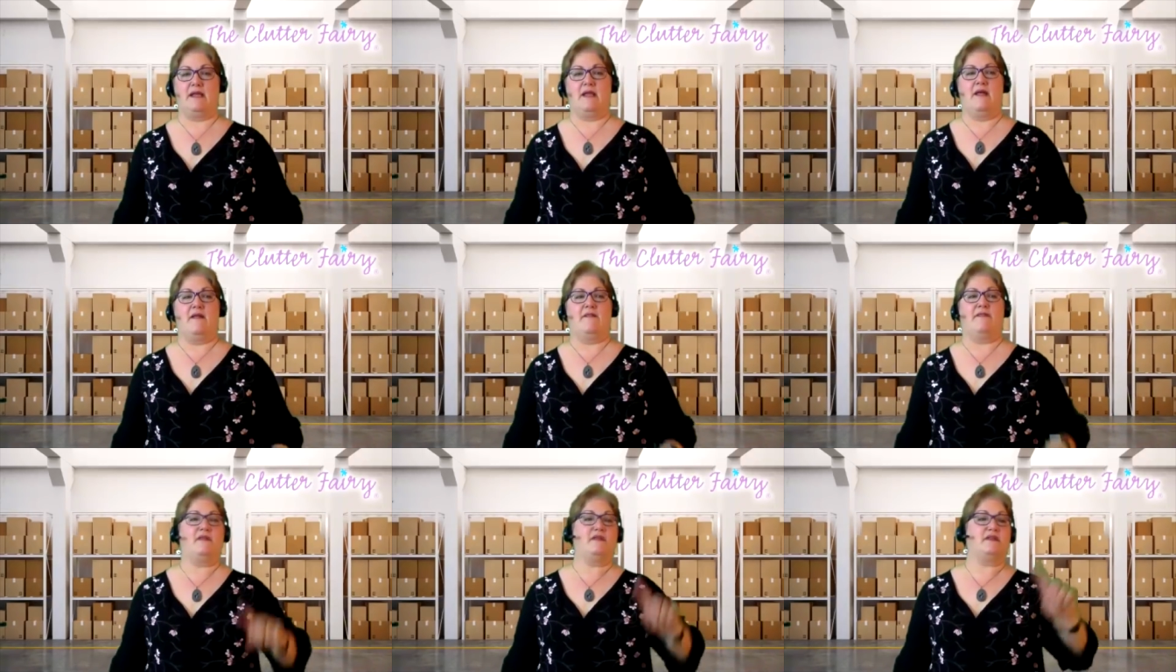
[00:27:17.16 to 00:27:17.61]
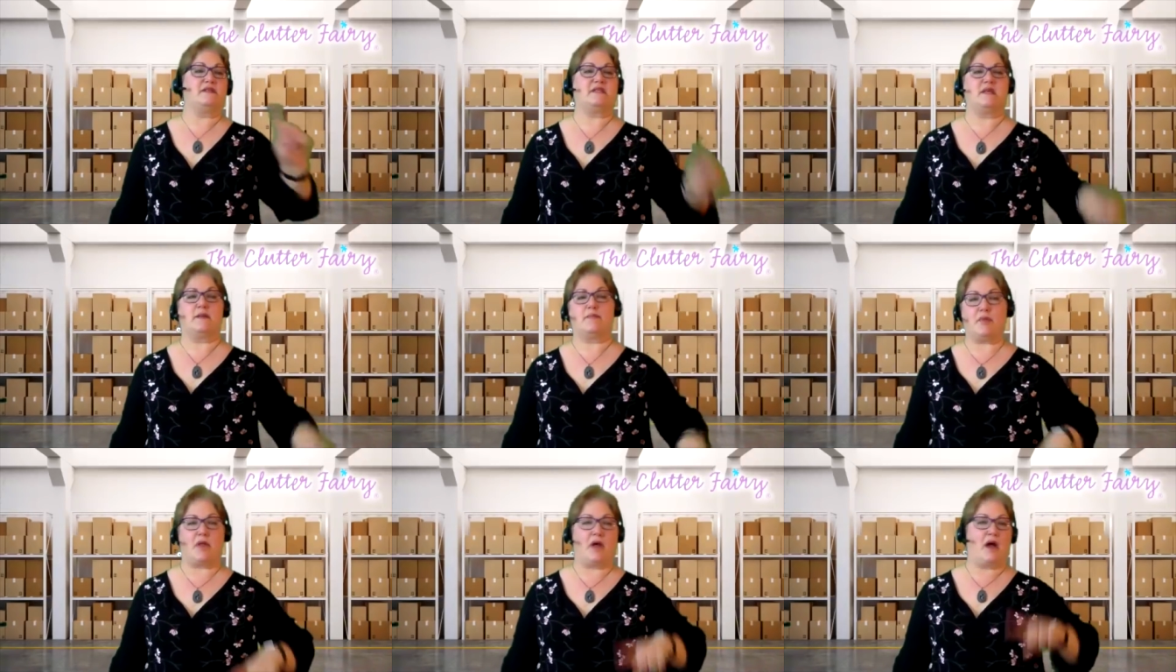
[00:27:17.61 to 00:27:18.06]
Then the
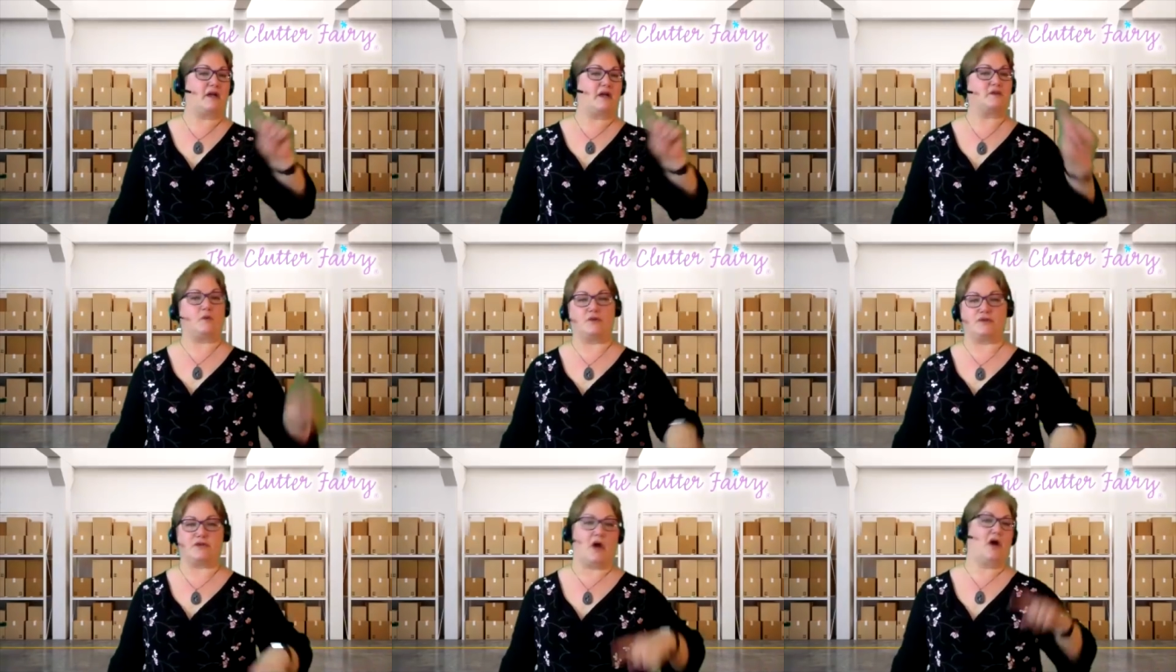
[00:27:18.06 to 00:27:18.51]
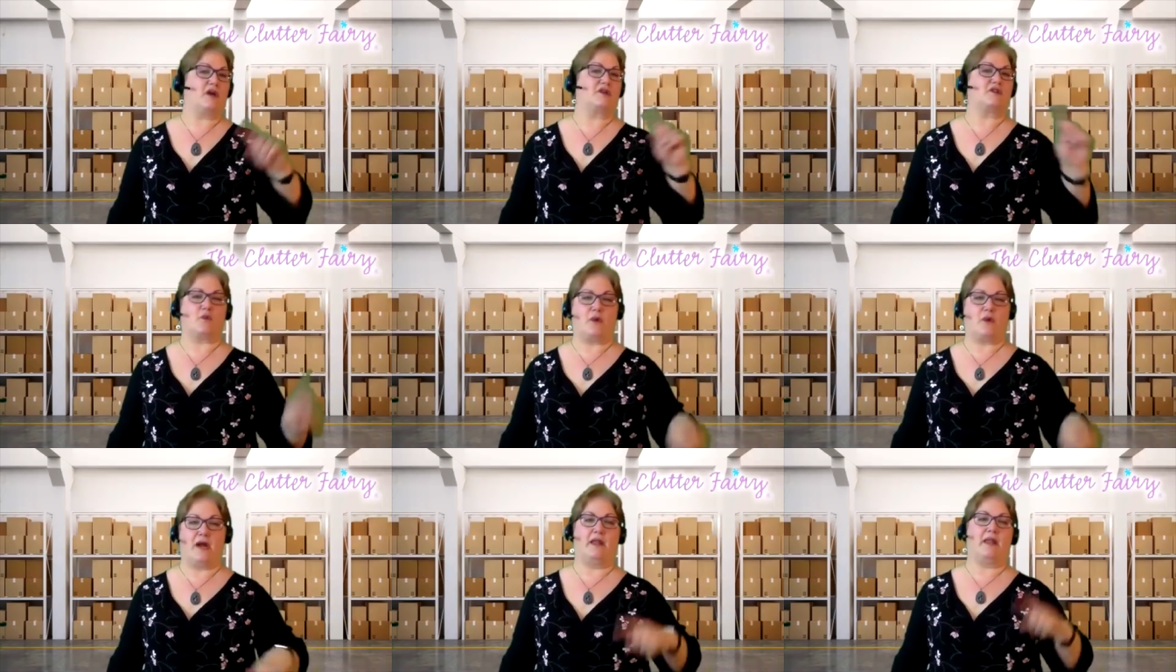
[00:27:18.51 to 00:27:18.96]
Ziplocs will toss
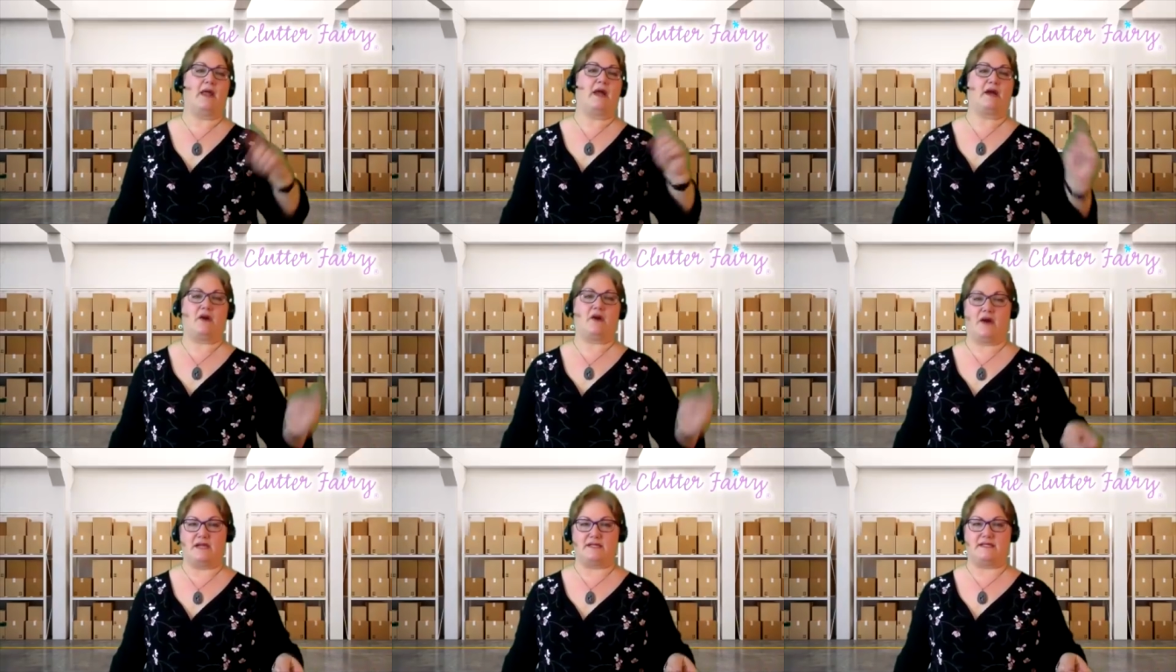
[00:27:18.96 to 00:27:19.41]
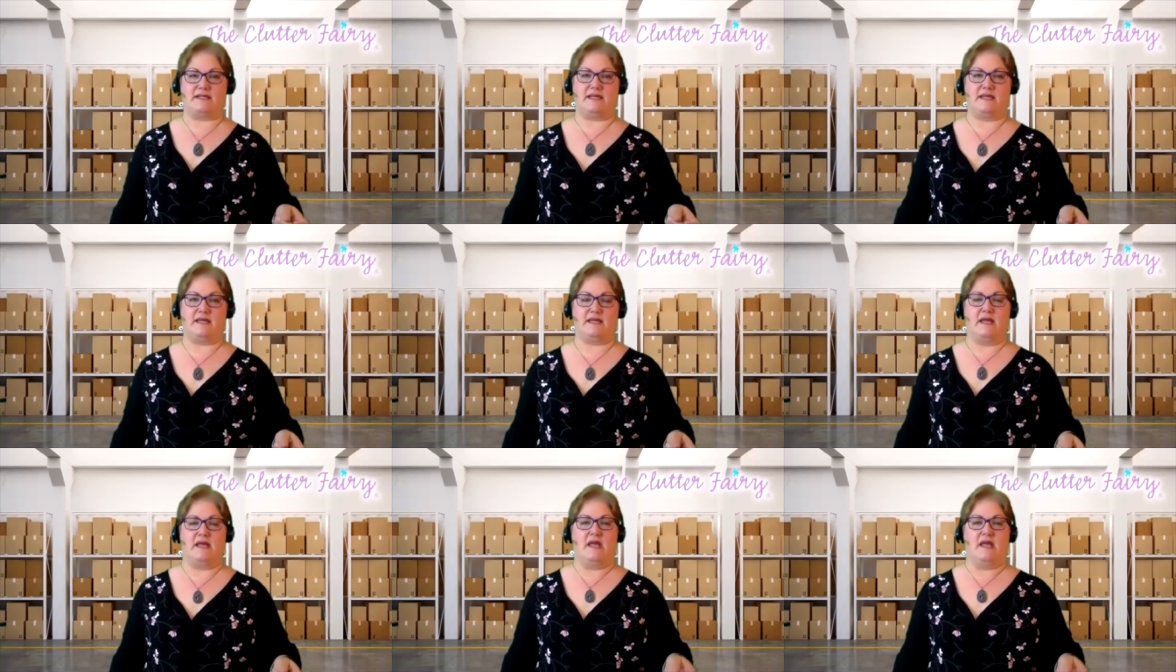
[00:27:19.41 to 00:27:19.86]
around like
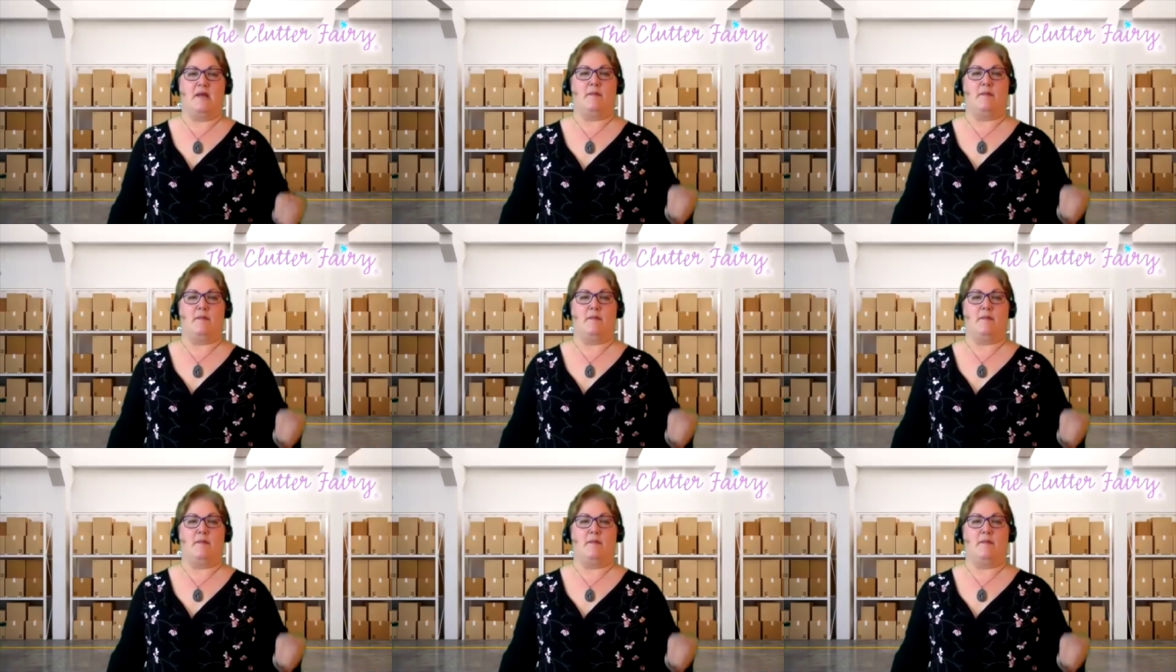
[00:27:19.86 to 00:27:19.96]
crazy,